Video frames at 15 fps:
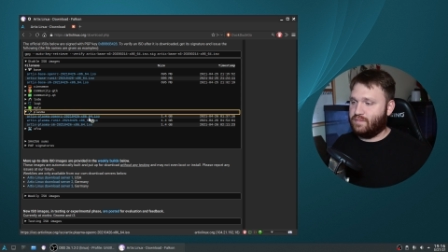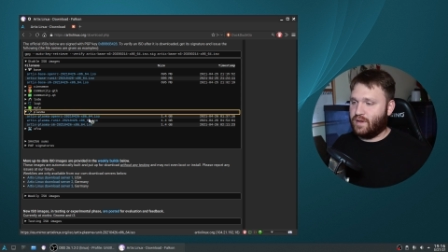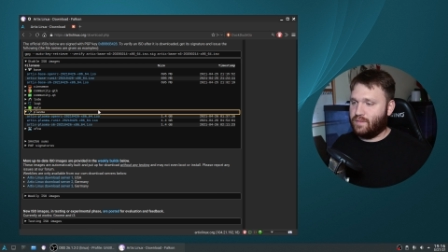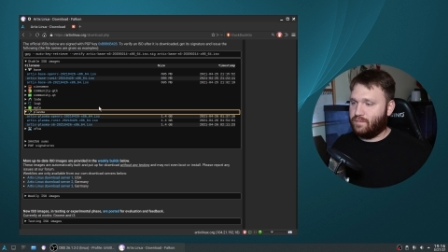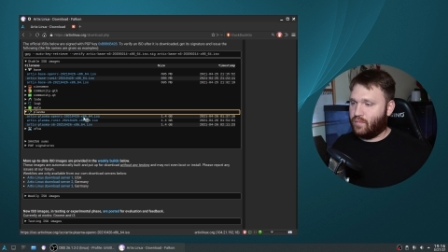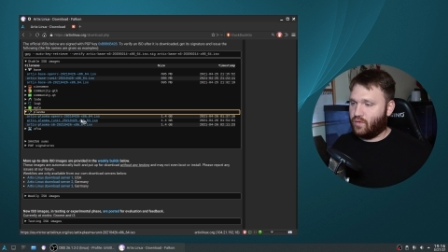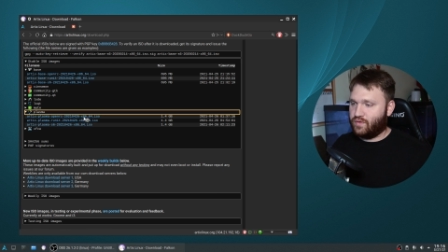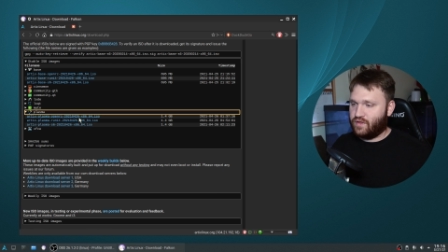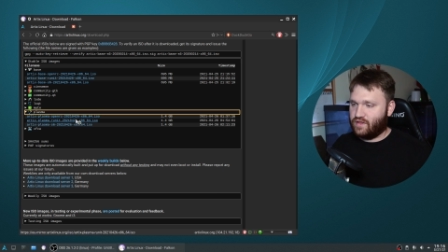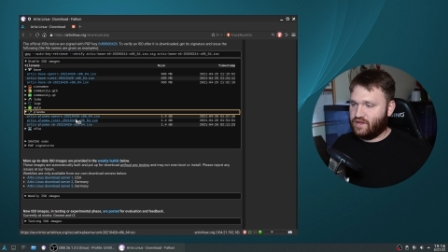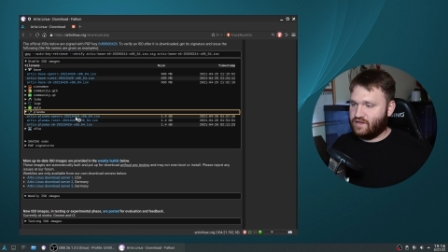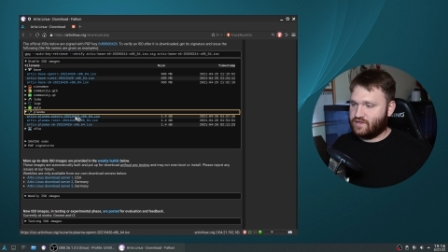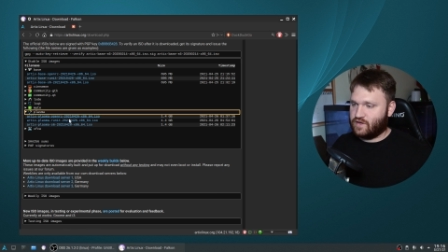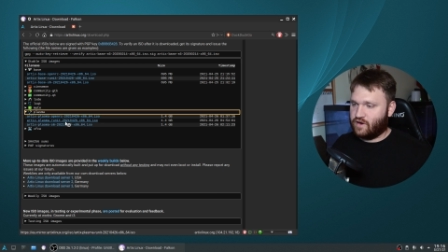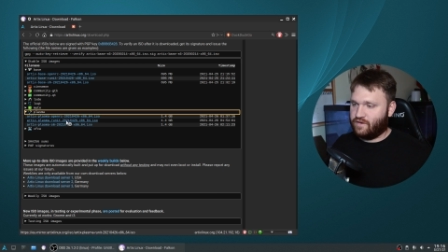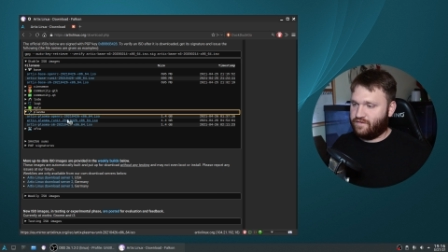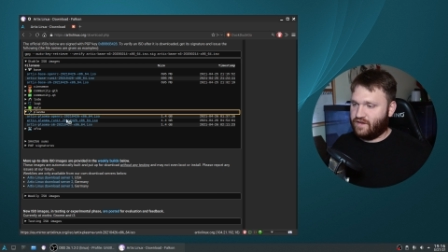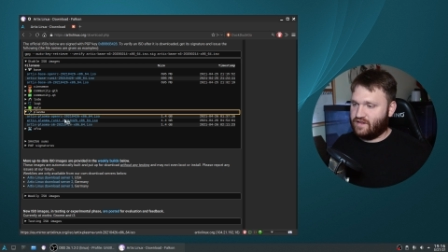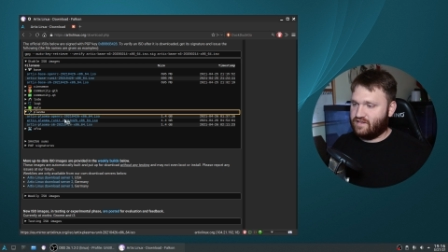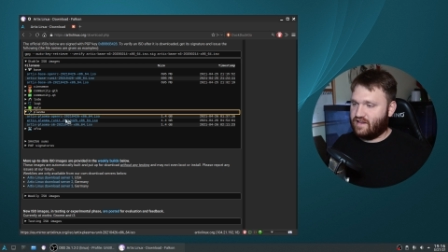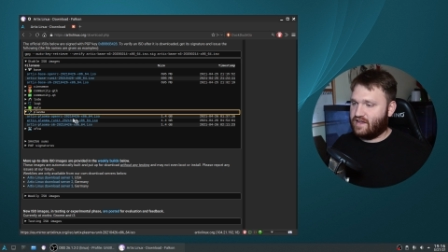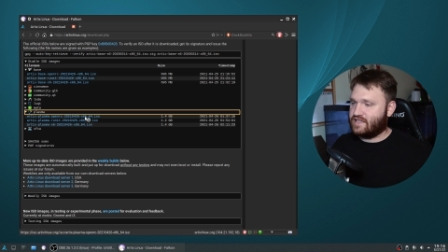but both of these are
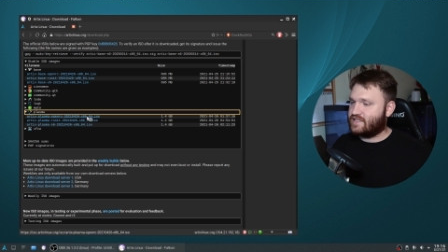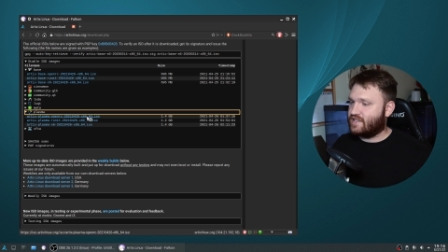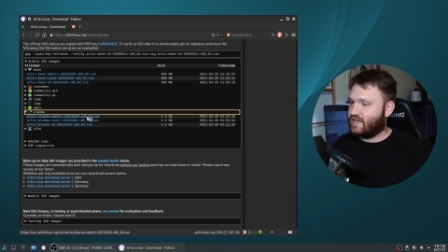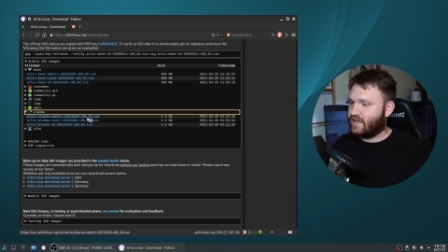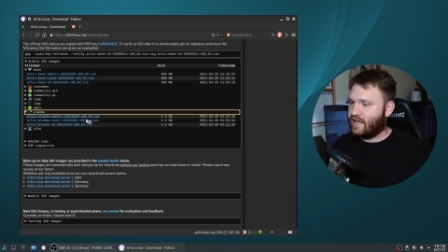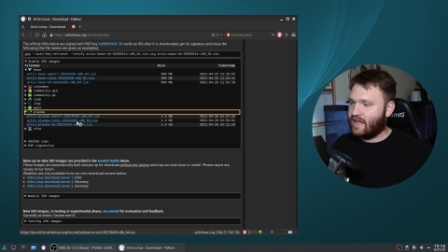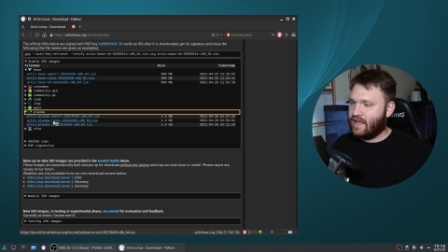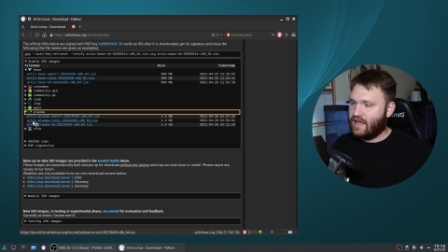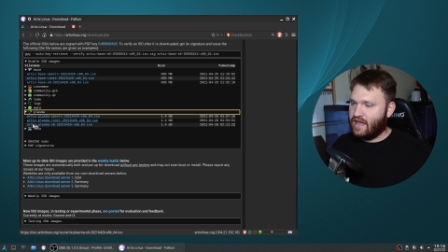fantastic,